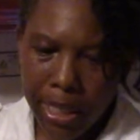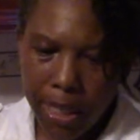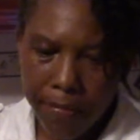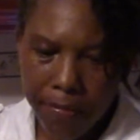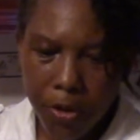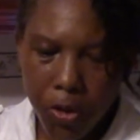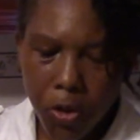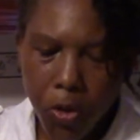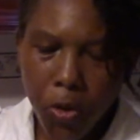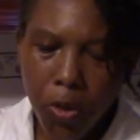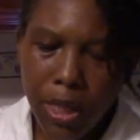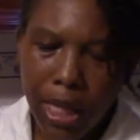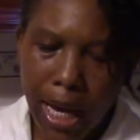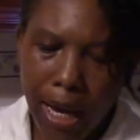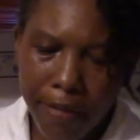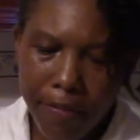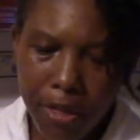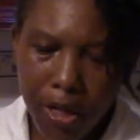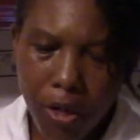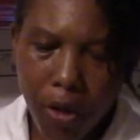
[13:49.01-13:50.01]
If you don't
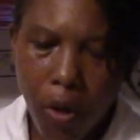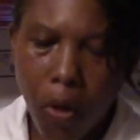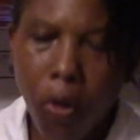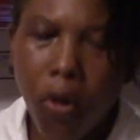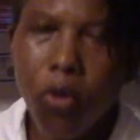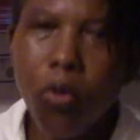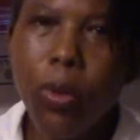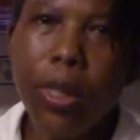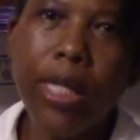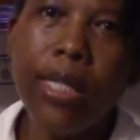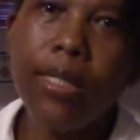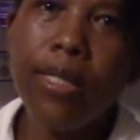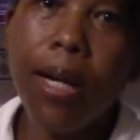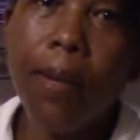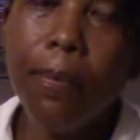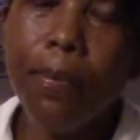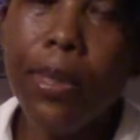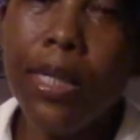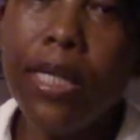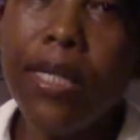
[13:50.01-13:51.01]
have the whole wheat
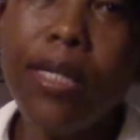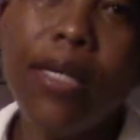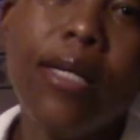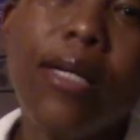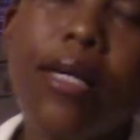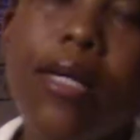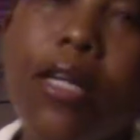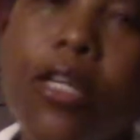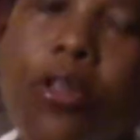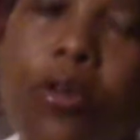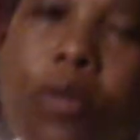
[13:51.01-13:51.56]
dumpling, you